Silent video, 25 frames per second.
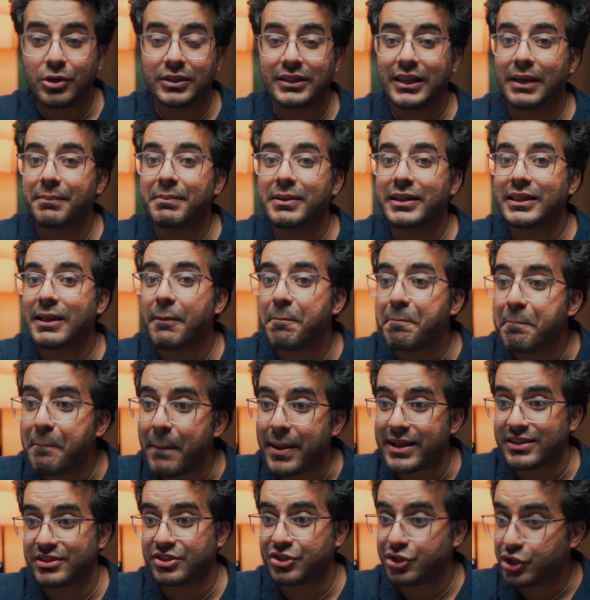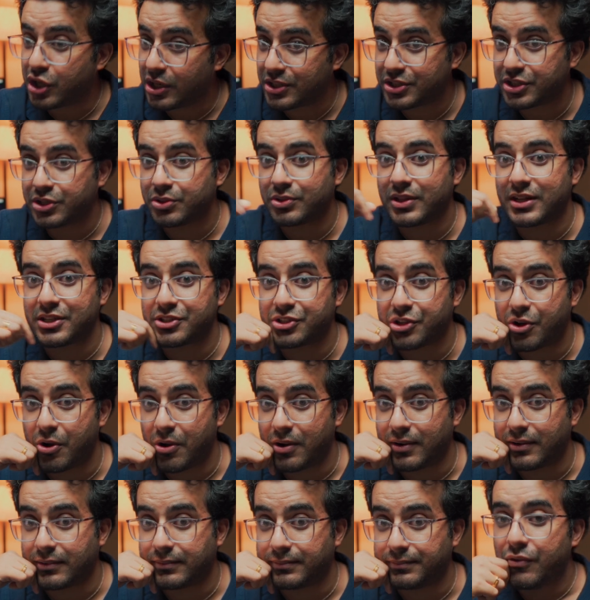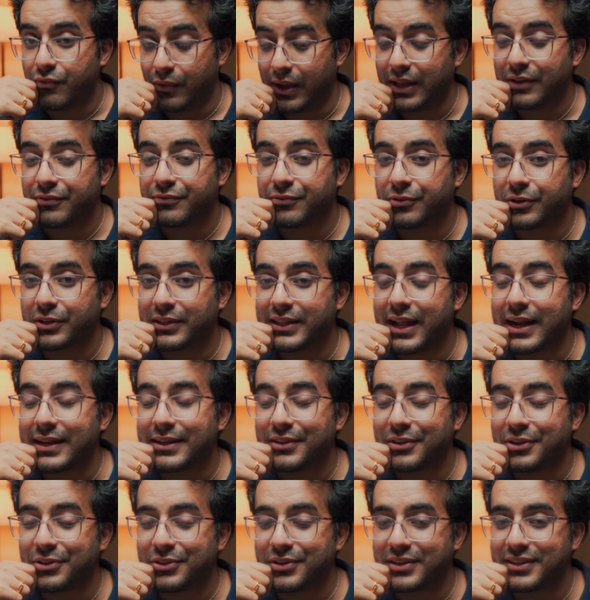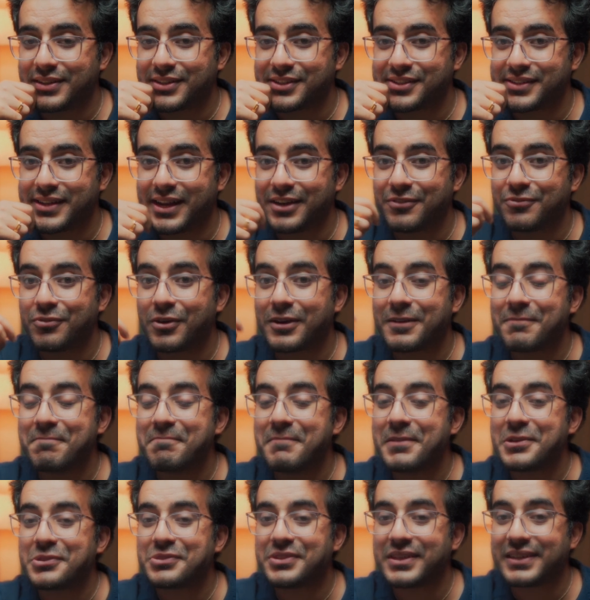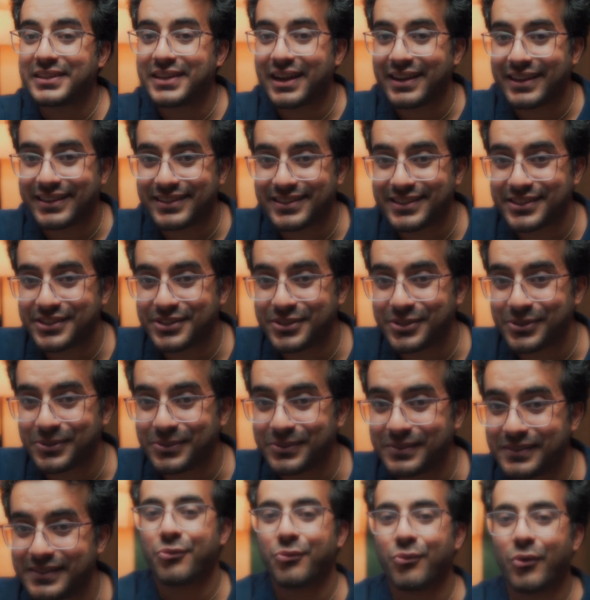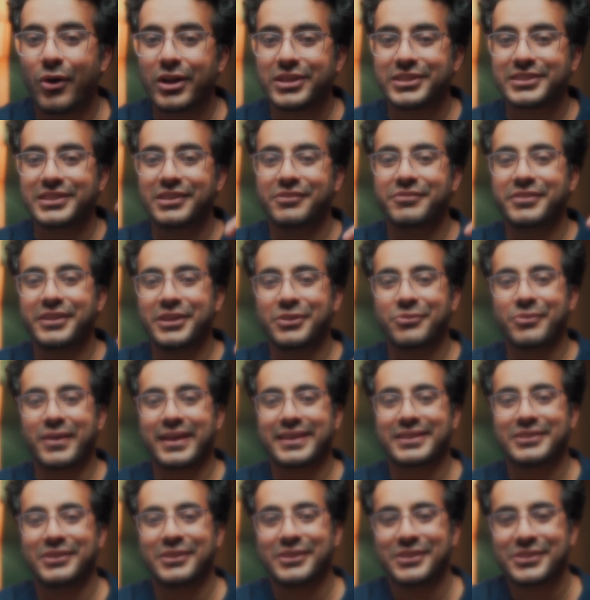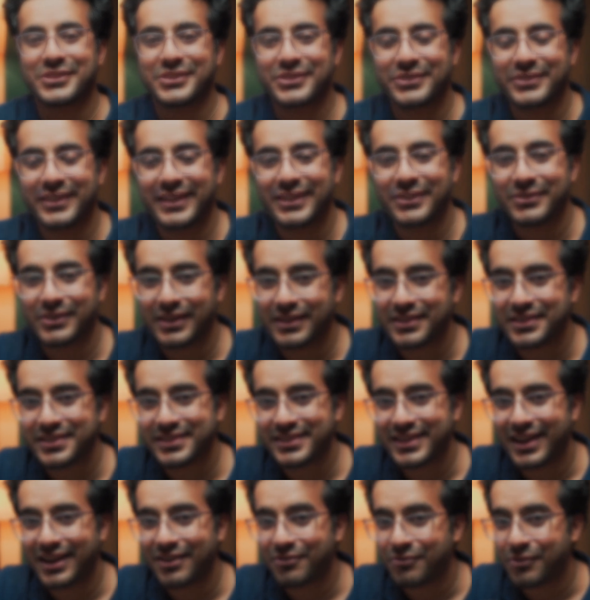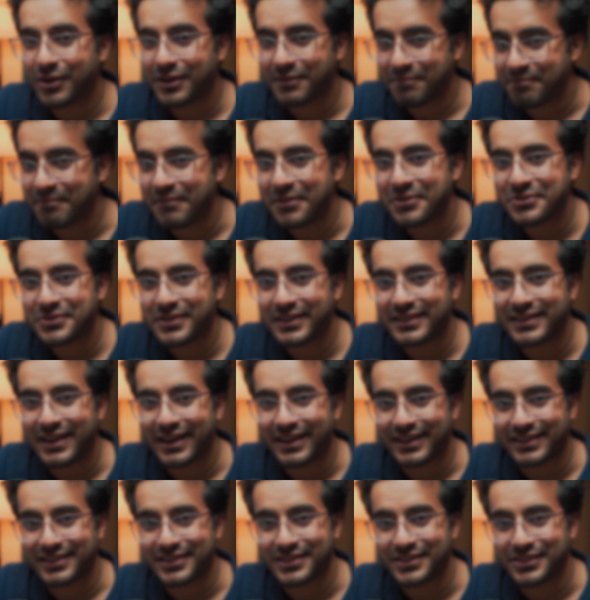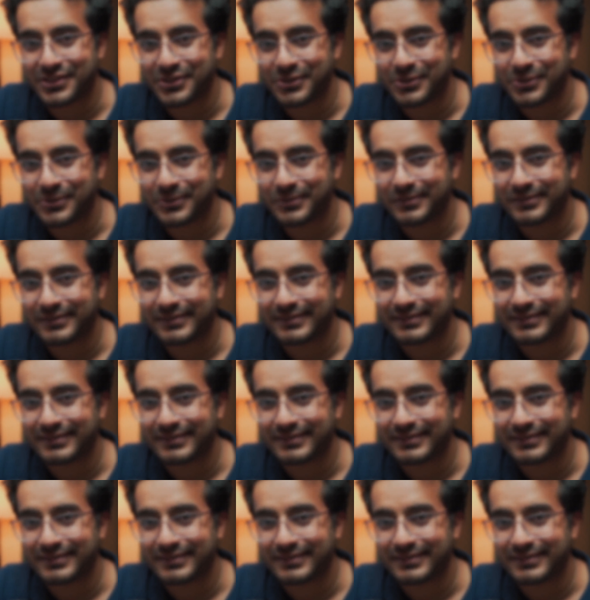Won't they be the best judge to that song? Well, for that you need to understand what music directors do. Watch the video right now on your screen to understand what music directors do.